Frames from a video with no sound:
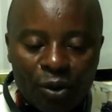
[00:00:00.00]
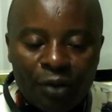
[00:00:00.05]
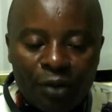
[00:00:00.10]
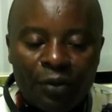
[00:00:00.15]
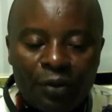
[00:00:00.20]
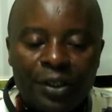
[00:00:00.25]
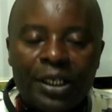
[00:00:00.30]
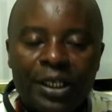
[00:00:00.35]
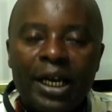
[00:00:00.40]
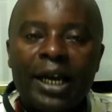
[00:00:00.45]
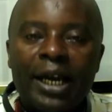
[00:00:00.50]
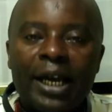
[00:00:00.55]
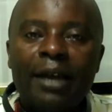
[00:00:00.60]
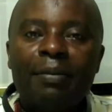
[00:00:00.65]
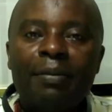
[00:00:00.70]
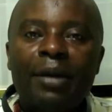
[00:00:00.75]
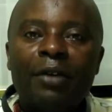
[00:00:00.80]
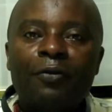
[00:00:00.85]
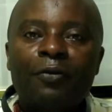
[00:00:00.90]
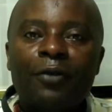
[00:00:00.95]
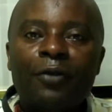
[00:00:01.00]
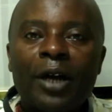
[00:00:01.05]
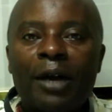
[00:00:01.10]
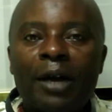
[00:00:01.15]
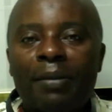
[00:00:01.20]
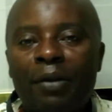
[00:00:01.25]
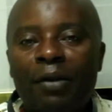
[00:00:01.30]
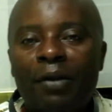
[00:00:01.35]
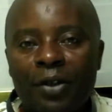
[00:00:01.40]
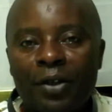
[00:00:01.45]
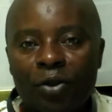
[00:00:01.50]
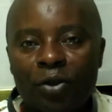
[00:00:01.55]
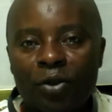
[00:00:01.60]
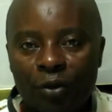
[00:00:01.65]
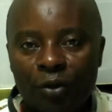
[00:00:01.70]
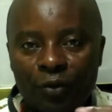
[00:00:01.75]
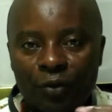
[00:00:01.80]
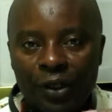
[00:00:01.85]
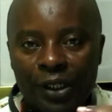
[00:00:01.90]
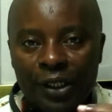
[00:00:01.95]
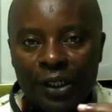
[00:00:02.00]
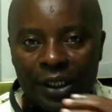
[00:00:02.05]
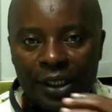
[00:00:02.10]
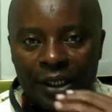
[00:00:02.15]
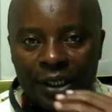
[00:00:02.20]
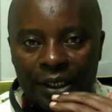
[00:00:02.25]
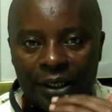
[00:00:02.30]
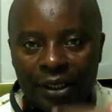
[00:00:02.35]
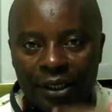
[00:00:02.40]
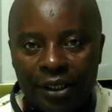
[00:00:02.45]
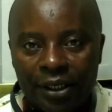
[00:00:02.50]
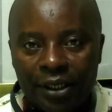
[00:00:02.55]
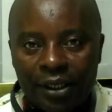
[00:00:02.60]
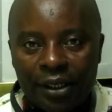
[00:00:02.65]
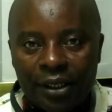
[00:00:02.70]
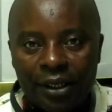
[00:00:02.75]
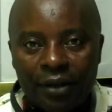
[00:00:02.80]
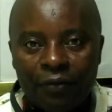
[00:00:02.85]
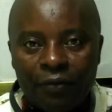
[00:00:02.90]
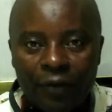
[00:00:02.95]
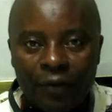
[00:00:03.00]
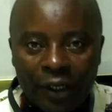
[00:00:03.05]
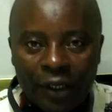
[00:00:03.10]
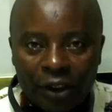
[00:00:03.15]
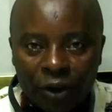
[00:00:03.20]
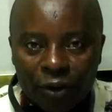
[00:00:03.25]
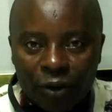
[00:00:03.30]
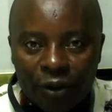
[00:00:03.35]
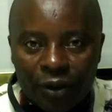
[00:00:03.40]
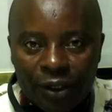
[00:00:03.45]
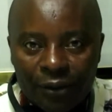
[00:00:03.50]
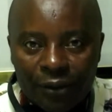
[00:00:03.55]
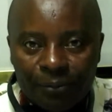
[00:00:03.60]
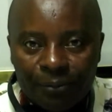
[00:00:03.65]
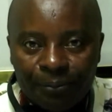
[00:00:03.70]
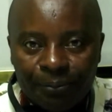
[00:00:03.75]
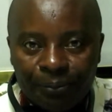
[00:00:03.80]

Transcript: if it's IMF has got various functions,